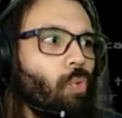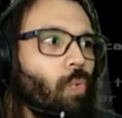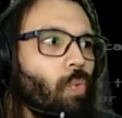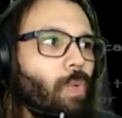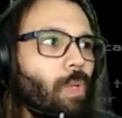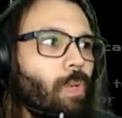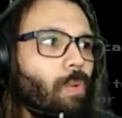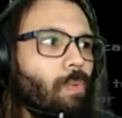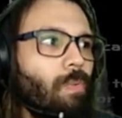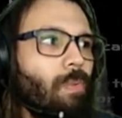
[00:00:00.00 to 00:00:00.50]

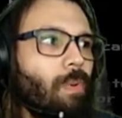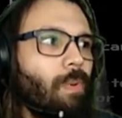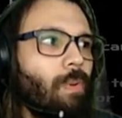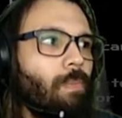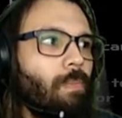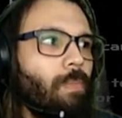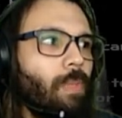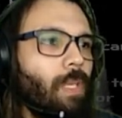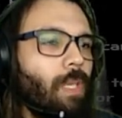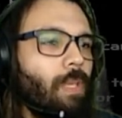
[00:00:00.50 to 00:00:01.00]
you
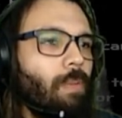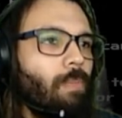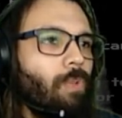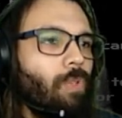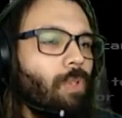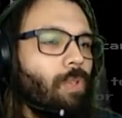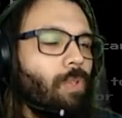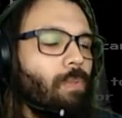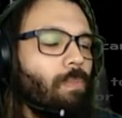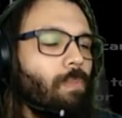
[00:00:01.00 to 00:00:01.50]
won't be able
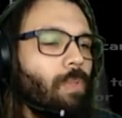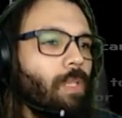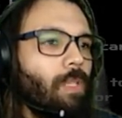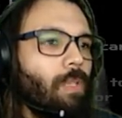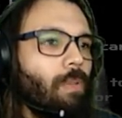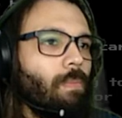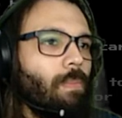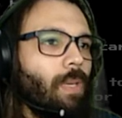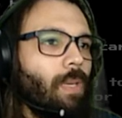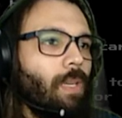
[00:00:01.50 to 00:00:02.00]
to be
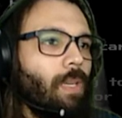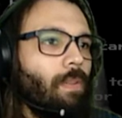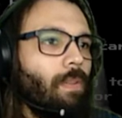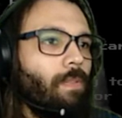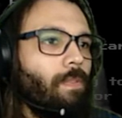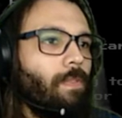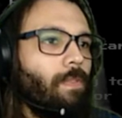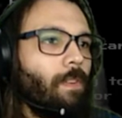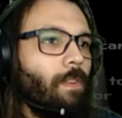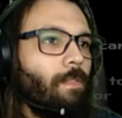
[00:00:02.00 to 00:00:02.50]
somebody
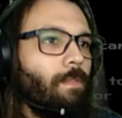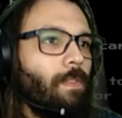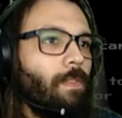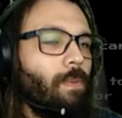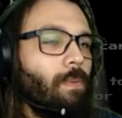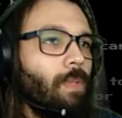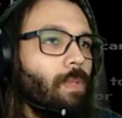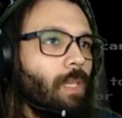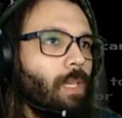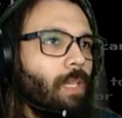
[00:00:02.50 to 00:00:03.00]
from
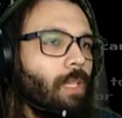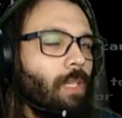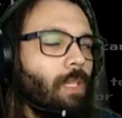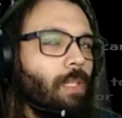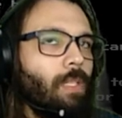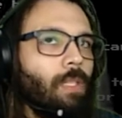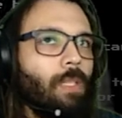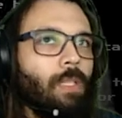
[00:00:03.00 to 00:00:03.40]
Fontaine.